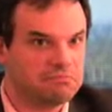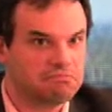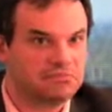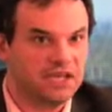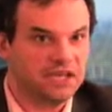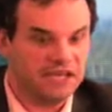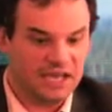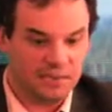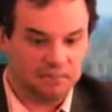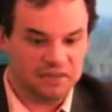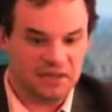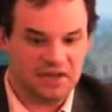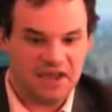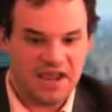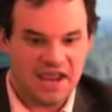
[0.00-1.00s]
They kept
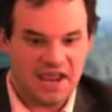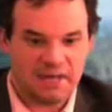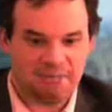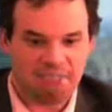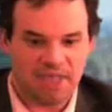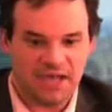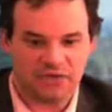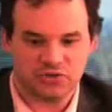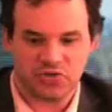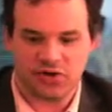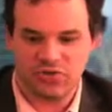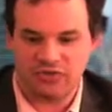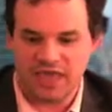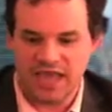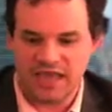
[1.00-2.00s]
the name,
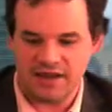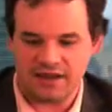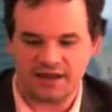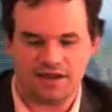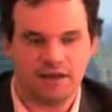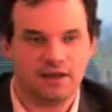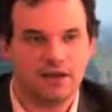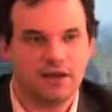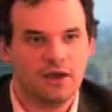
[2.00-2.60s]
Petrol Canada.